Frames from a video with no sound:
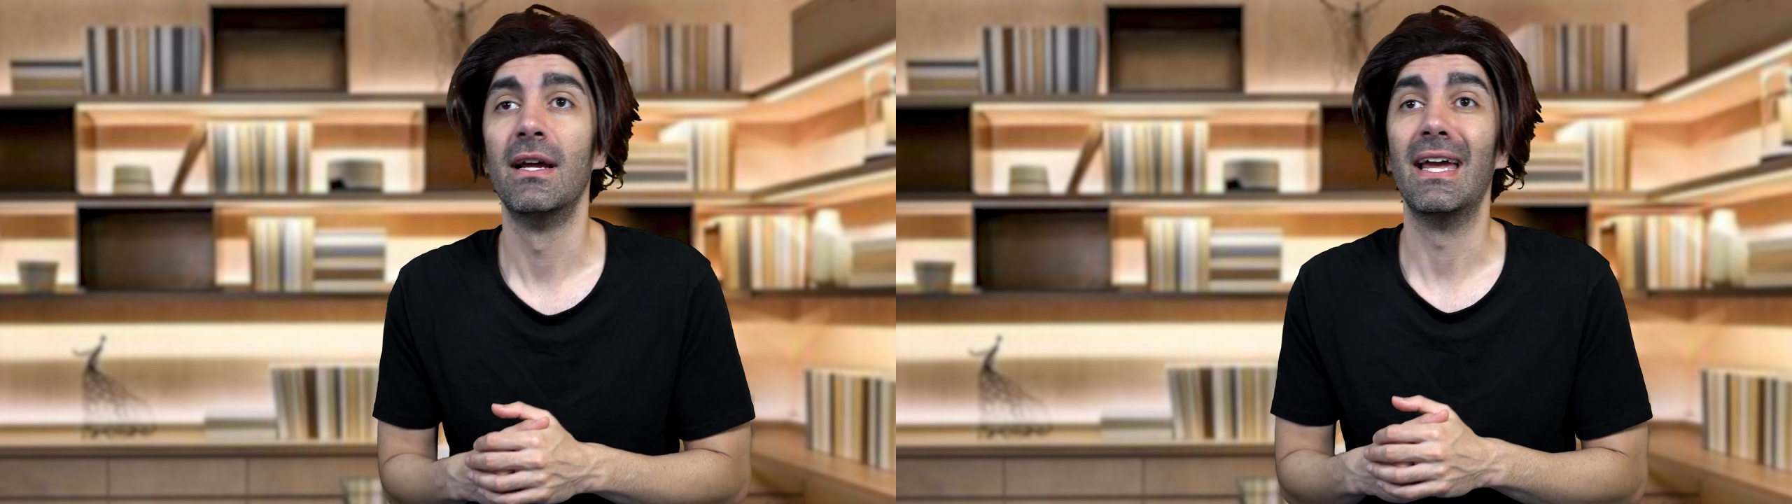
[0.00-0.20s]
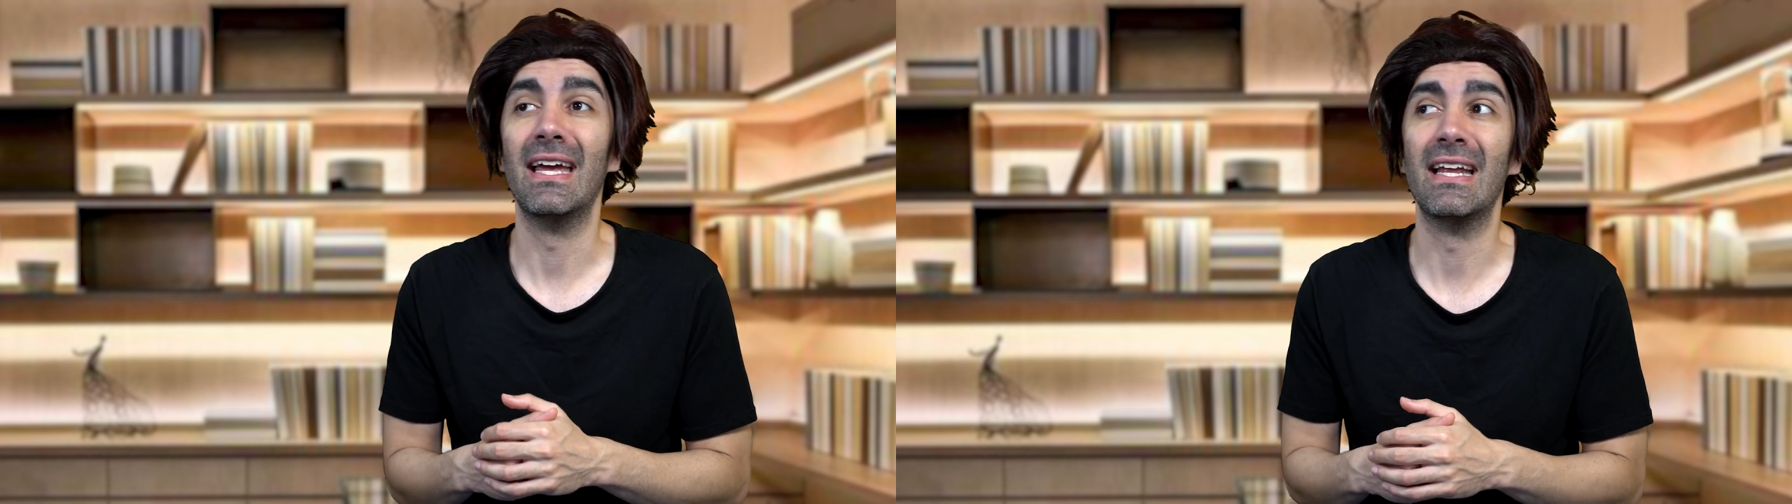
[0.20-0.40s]

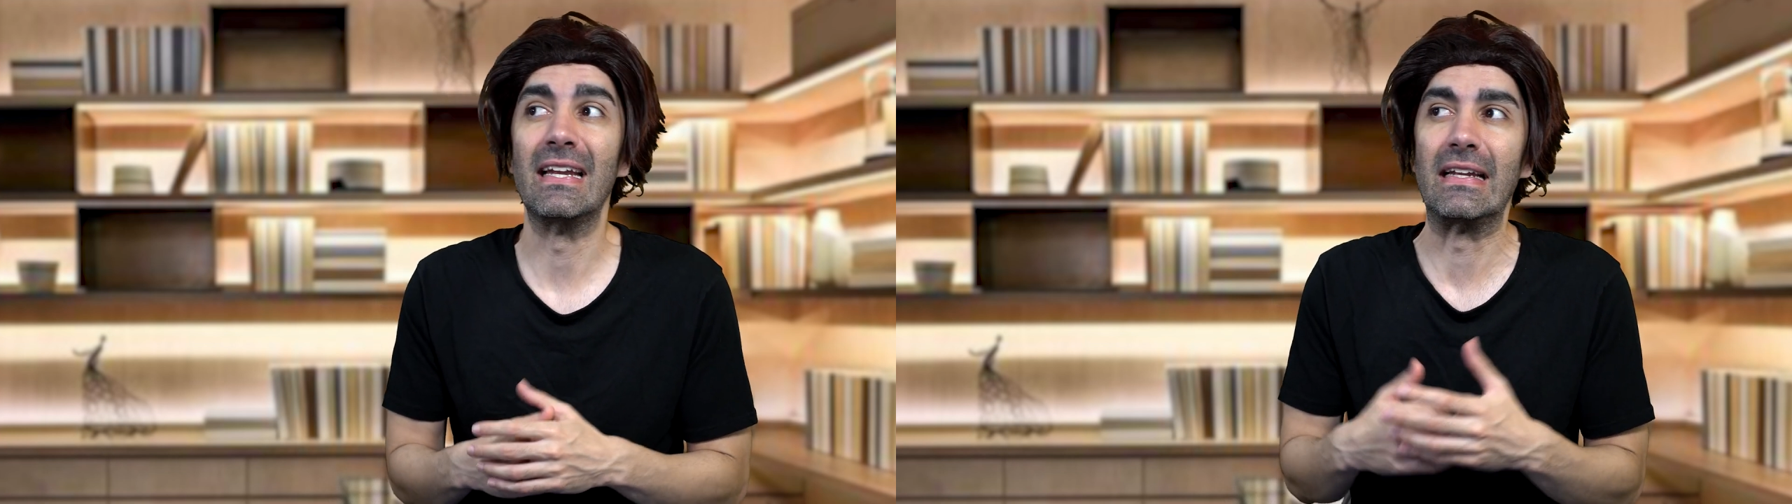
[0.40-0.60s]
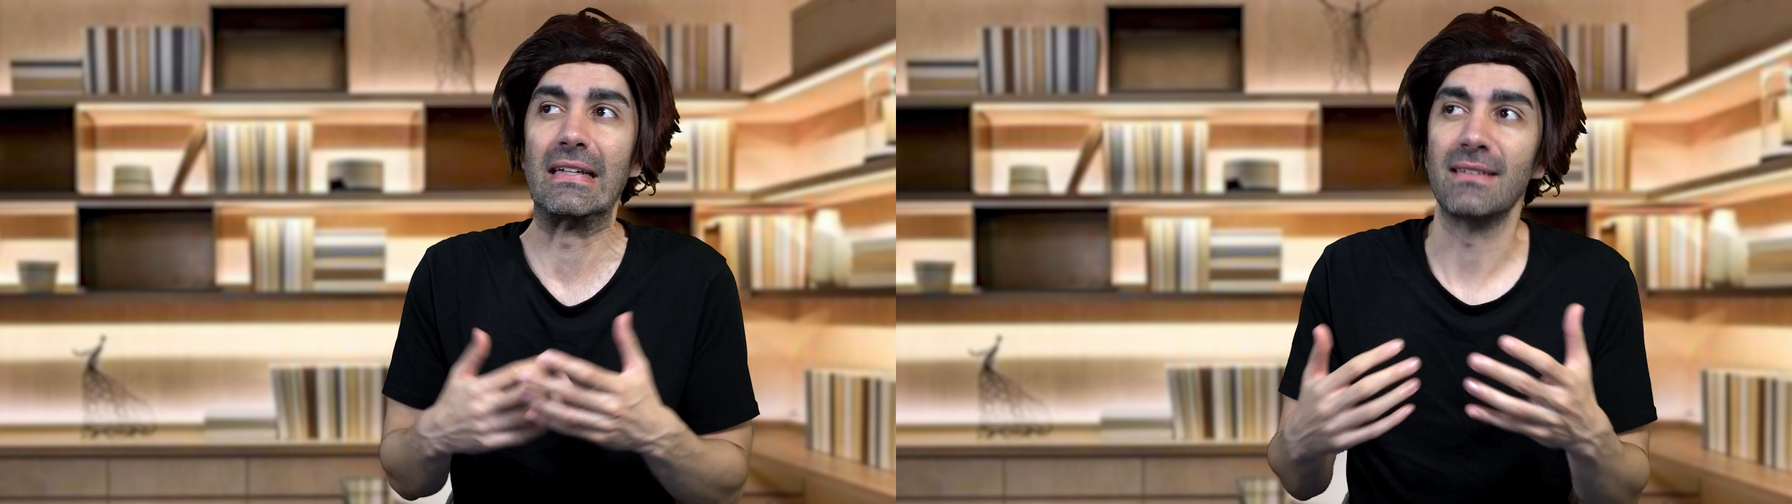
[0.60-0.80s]

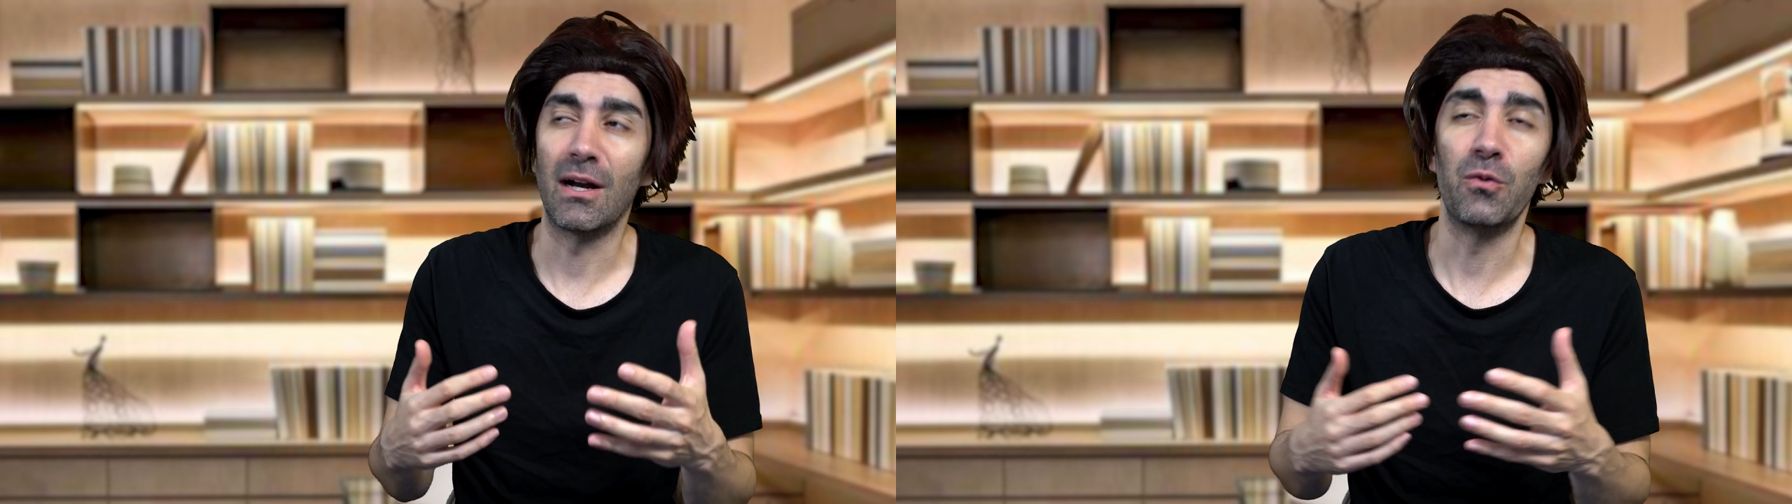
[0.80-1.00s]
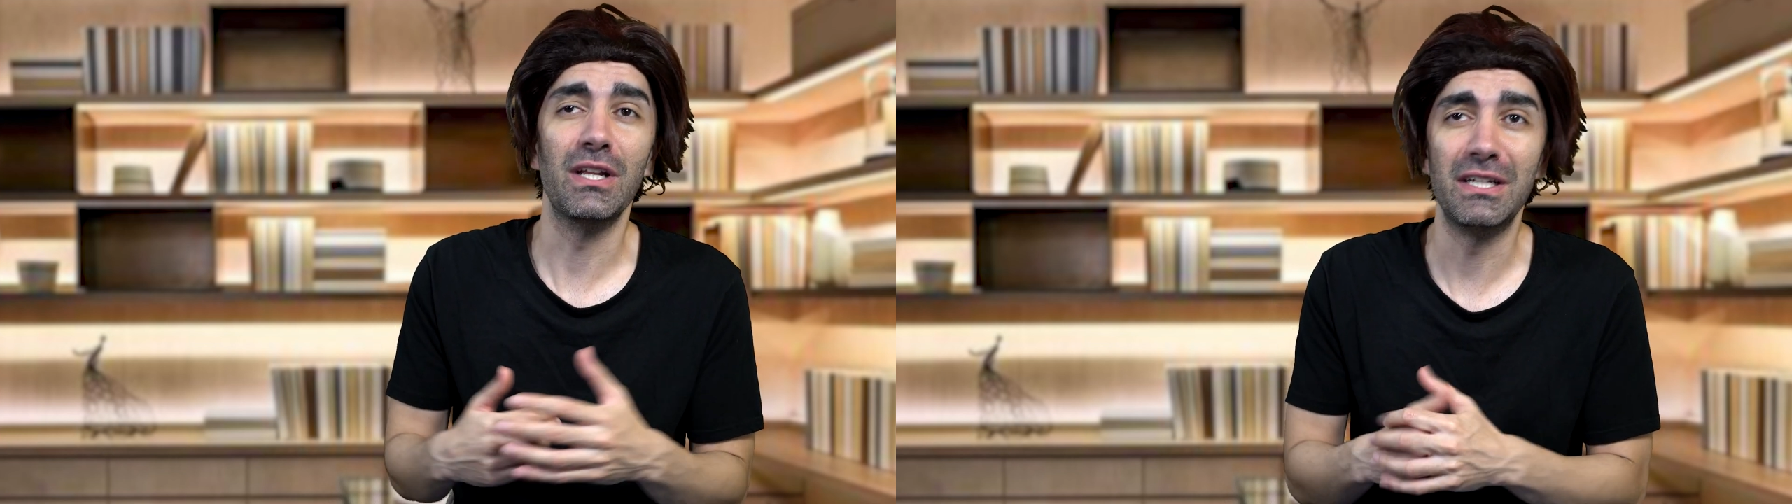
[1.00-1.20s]
And I
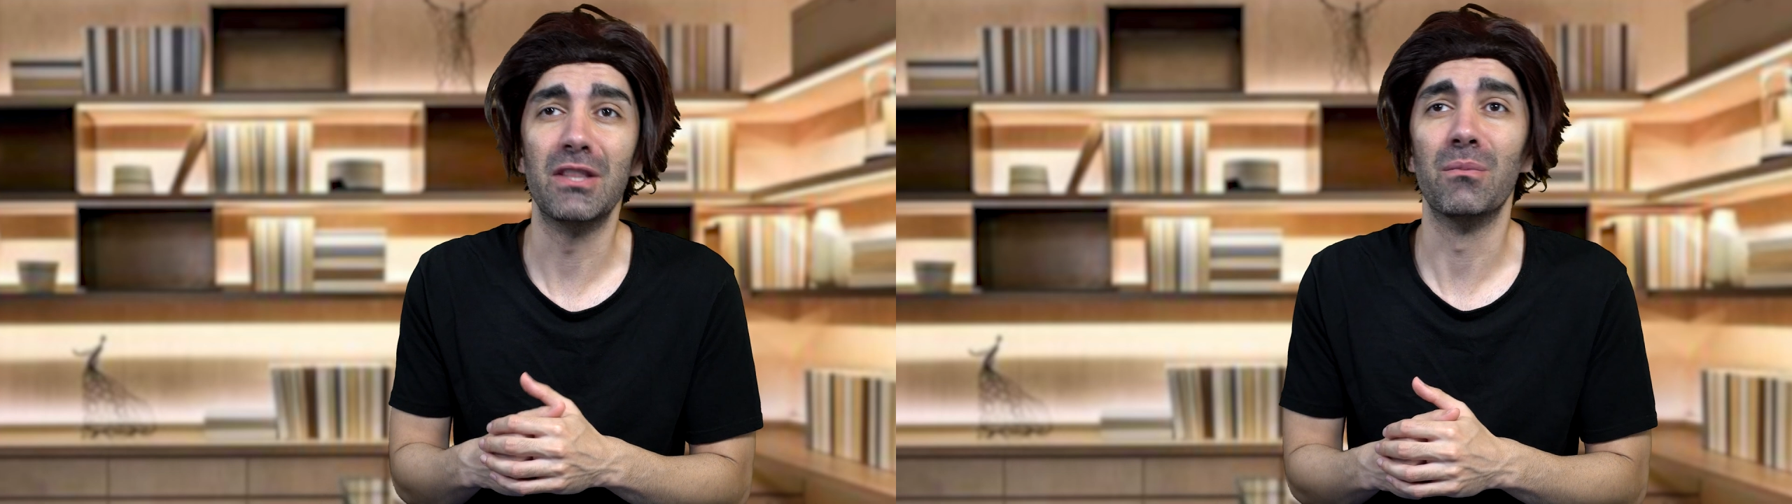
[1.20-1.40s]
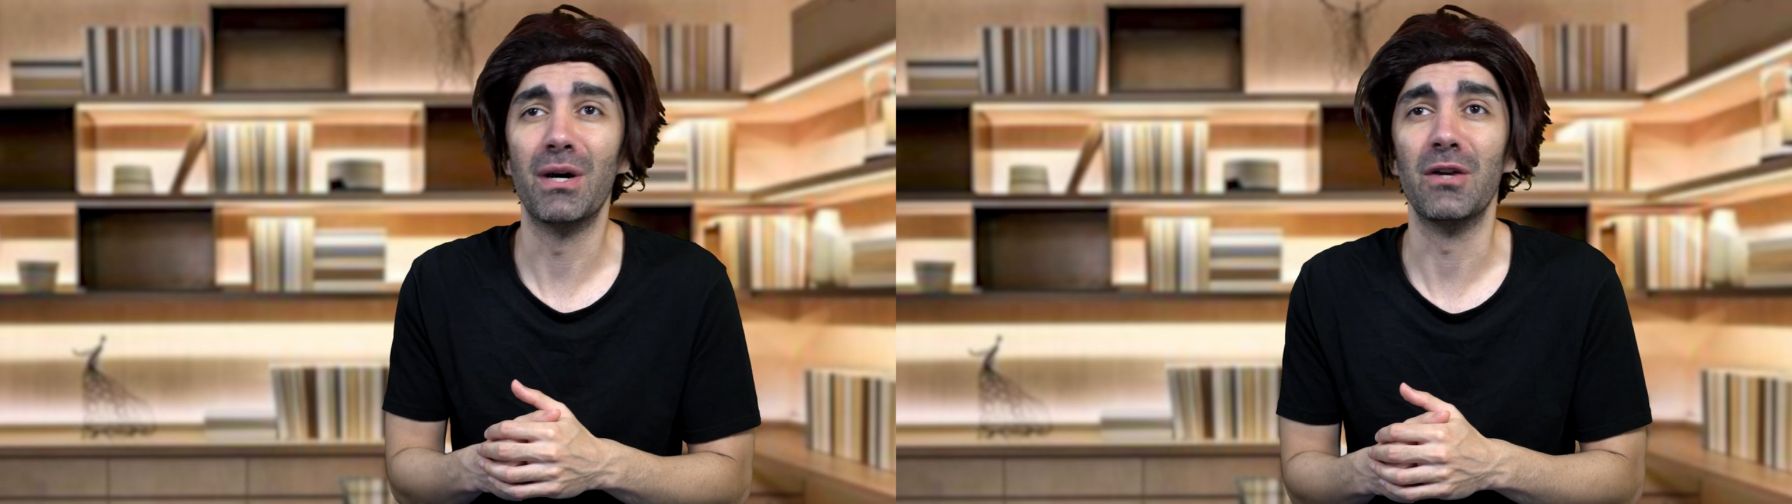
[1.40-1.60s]
really
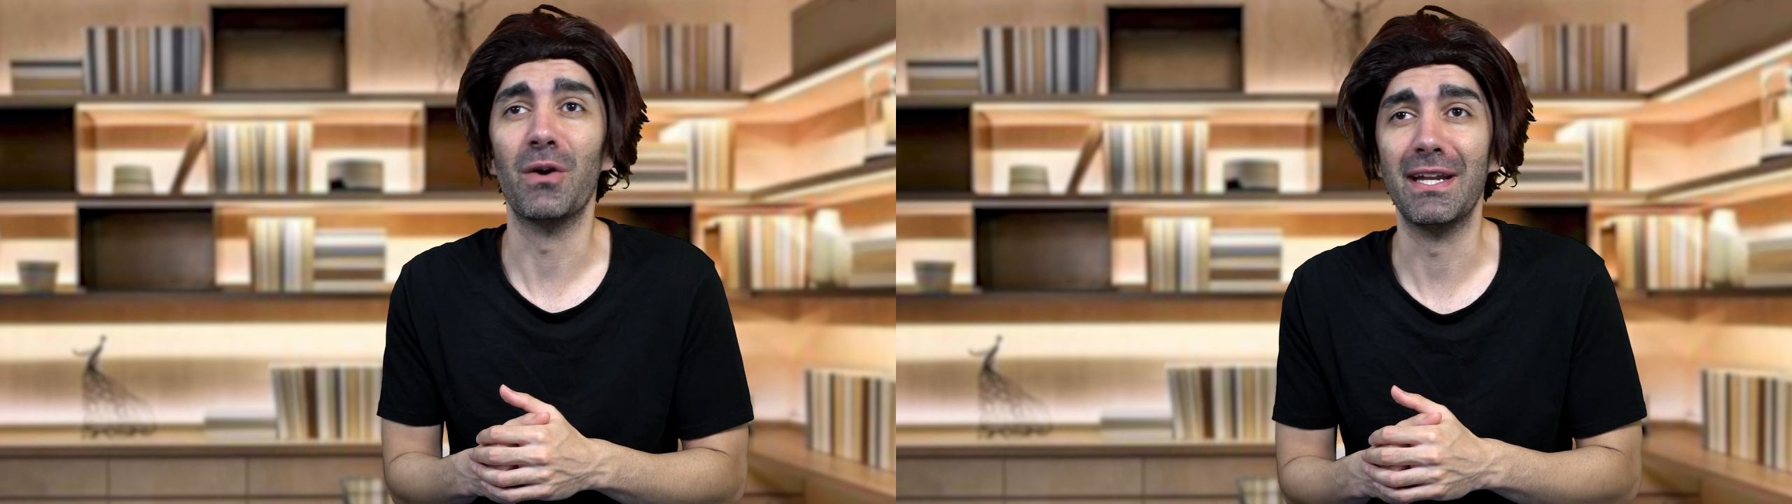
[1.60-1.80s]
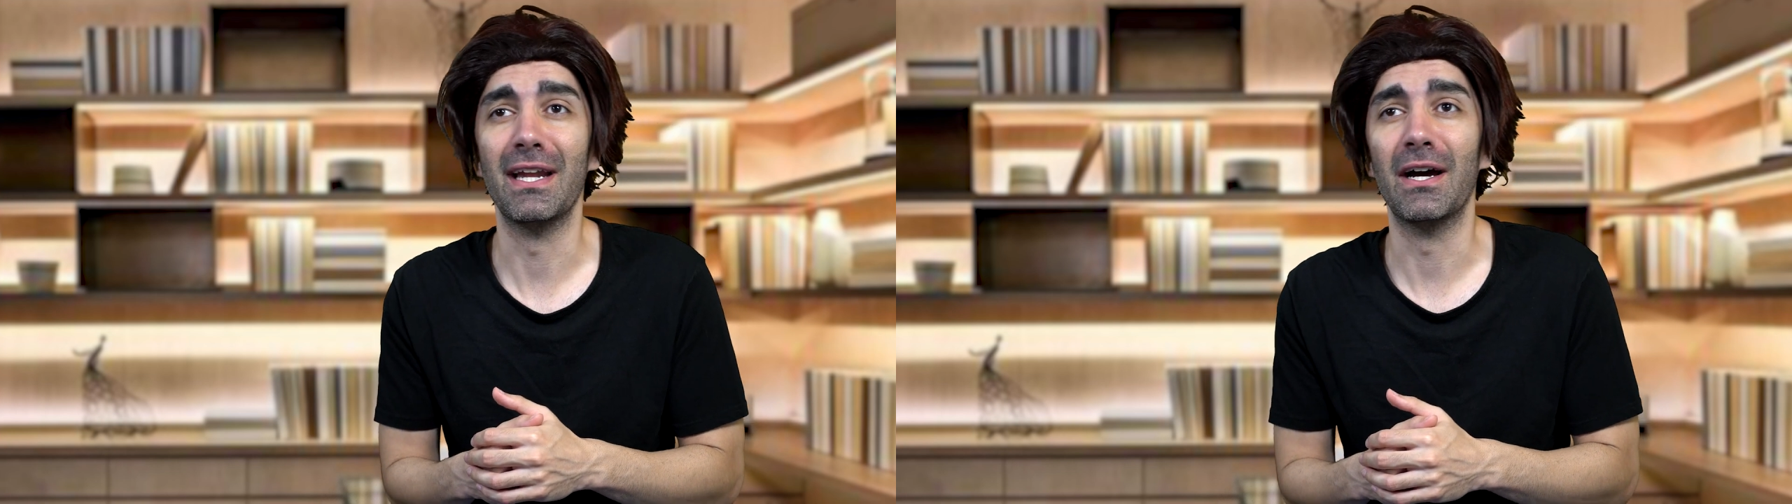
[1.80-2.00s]
need the money right